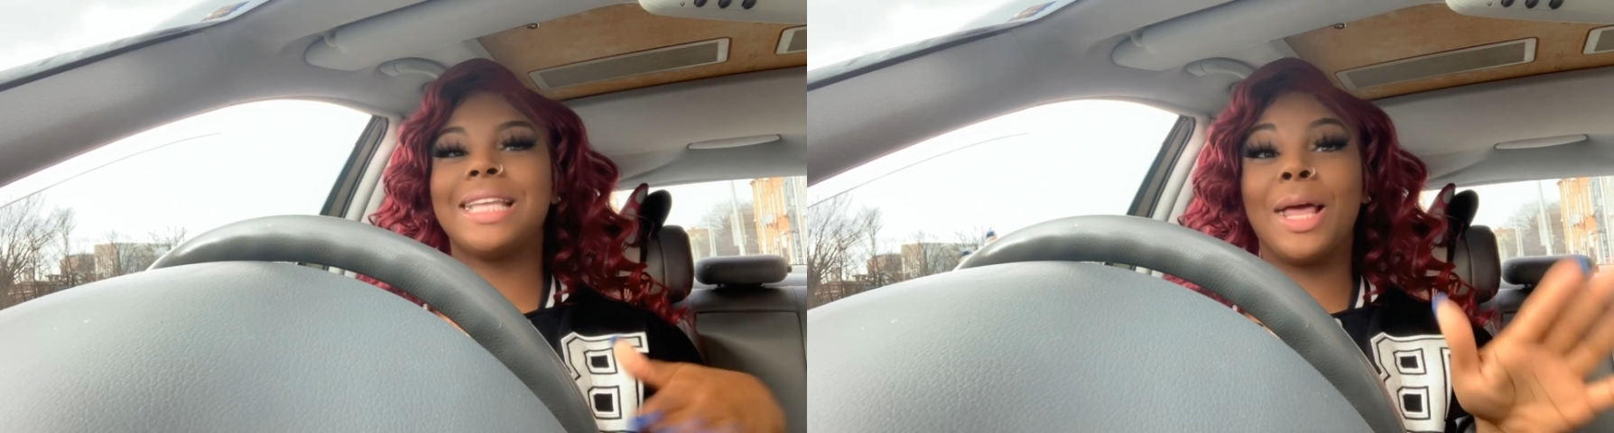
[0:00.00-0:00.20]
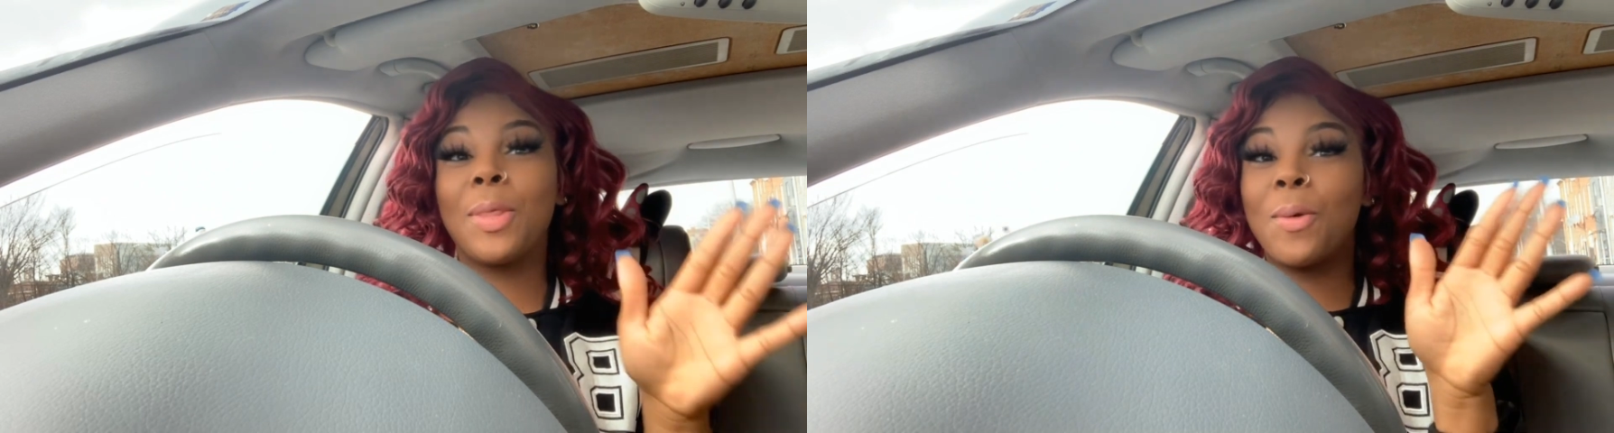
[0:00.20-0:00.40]

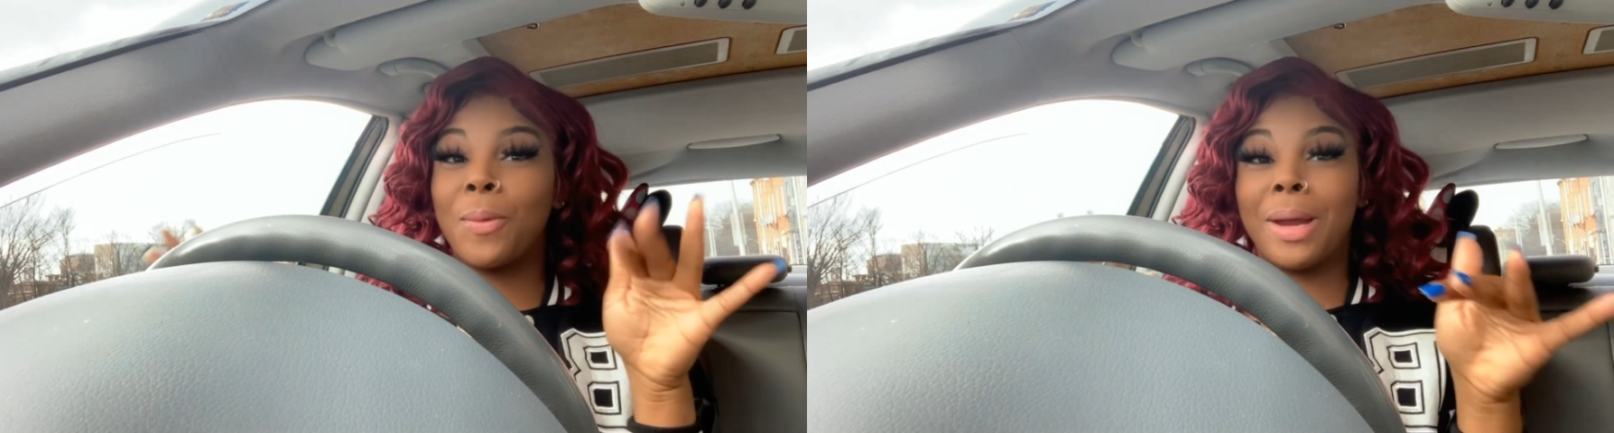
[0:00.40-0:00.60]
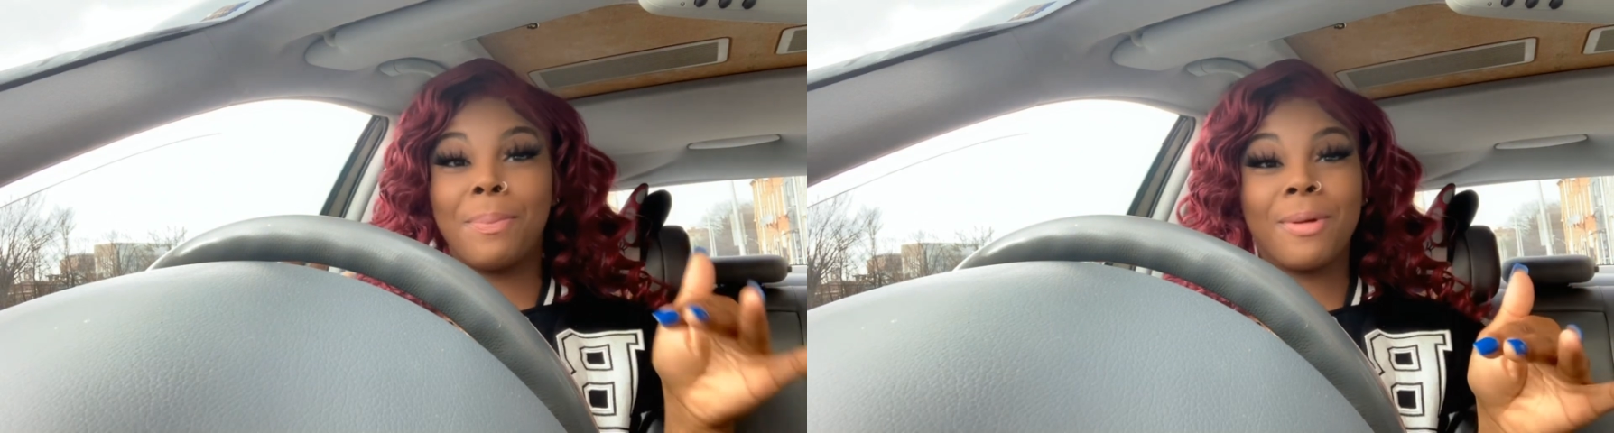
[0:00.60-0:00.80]
Say a little
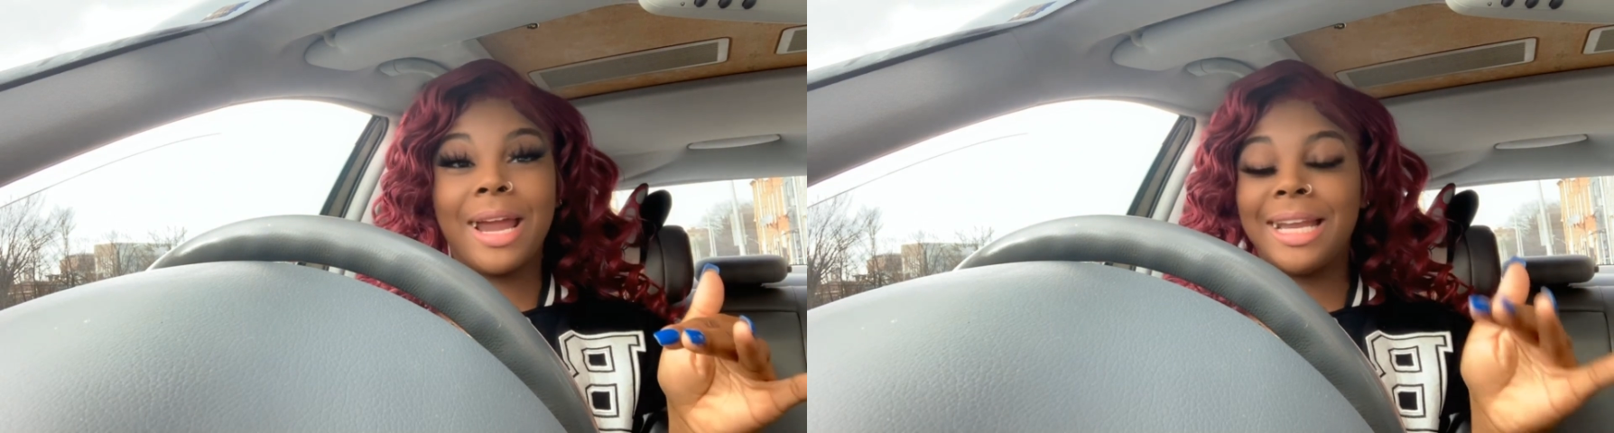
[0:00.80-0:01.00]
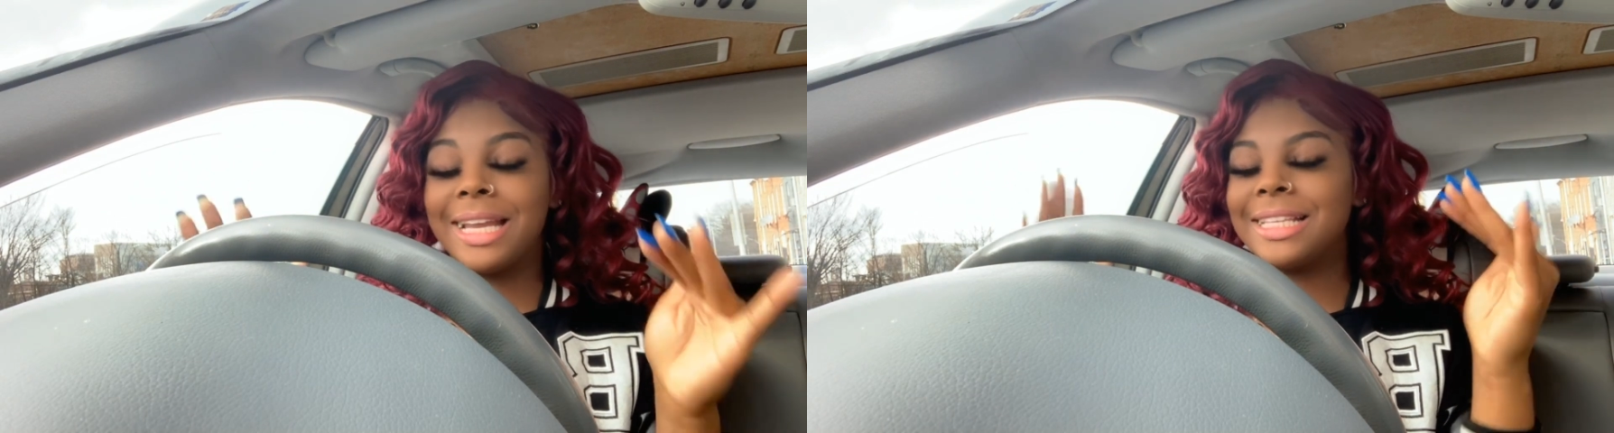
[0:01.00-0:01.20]
quick
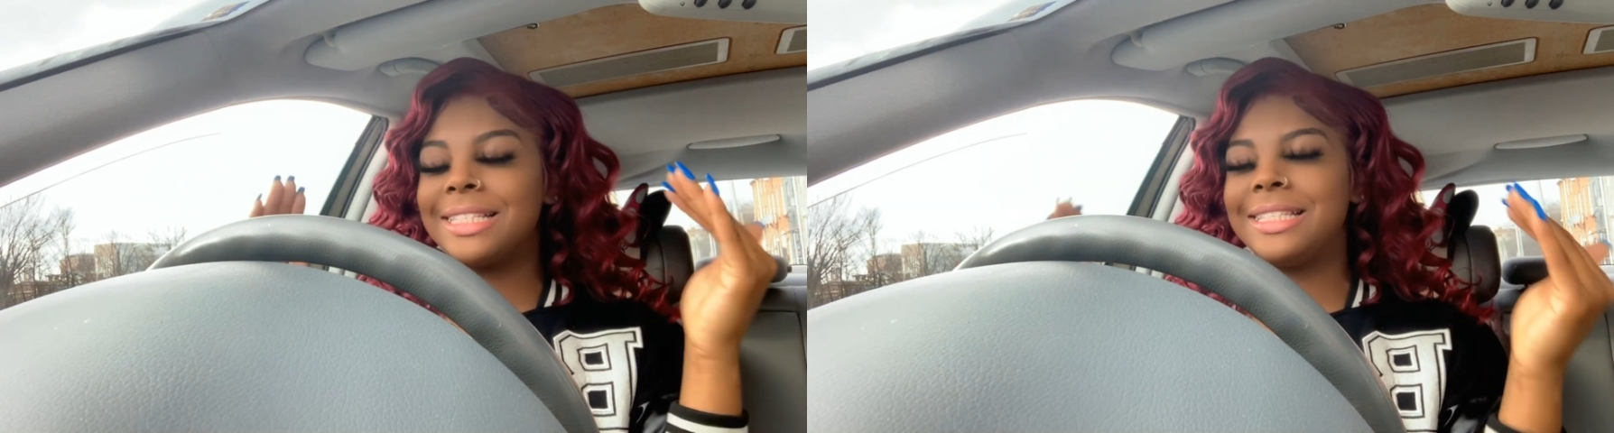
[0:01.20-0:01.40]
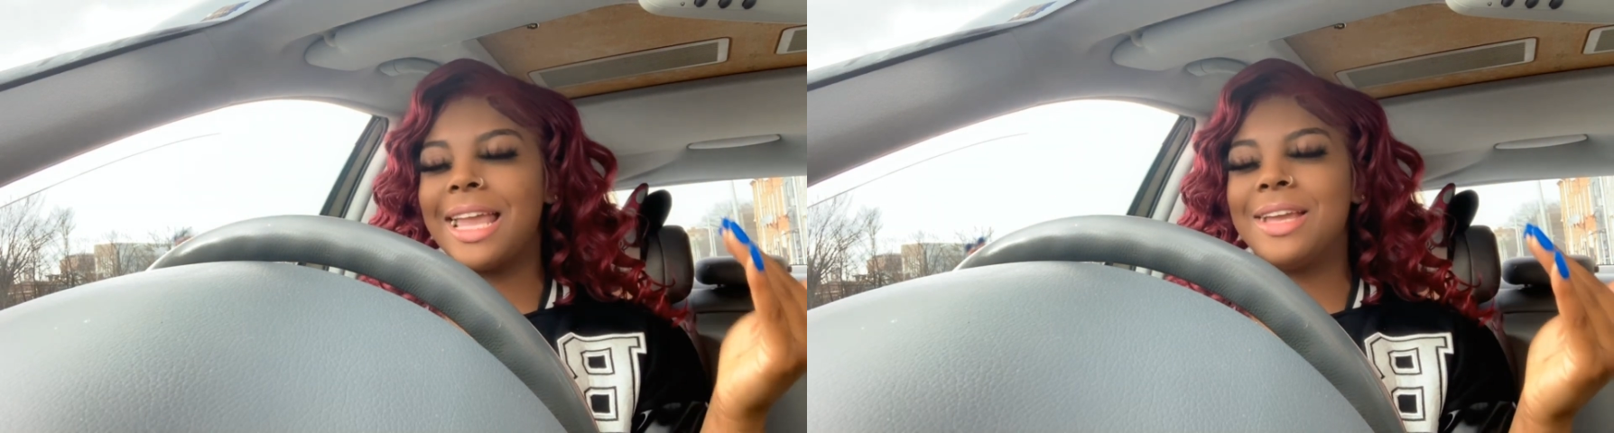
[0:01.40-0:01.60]
prayer that
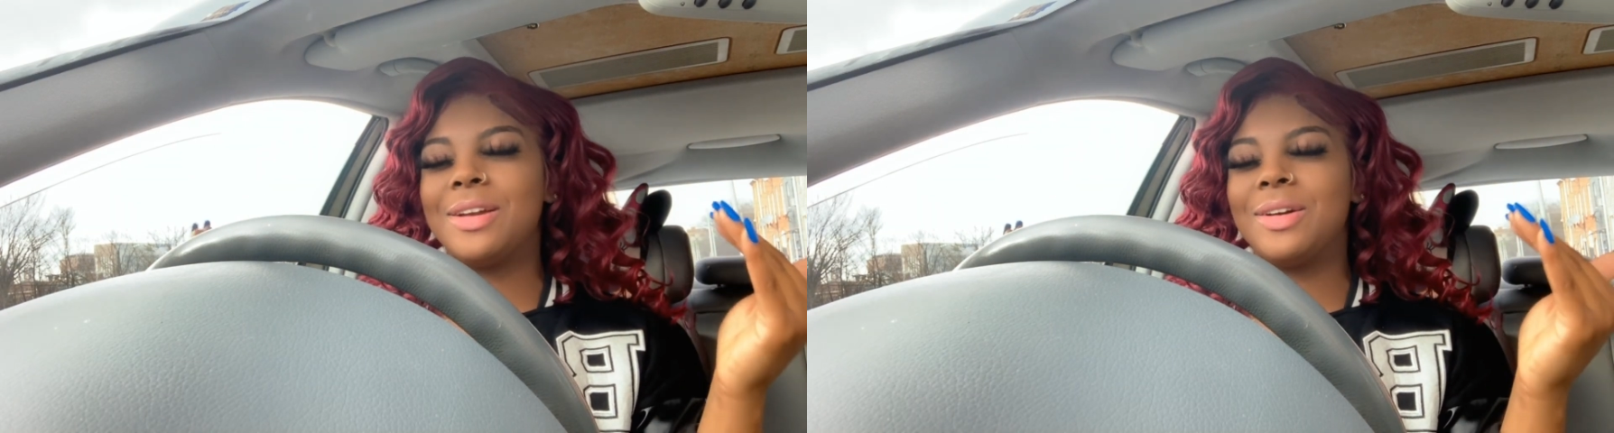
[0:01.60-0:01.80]
this date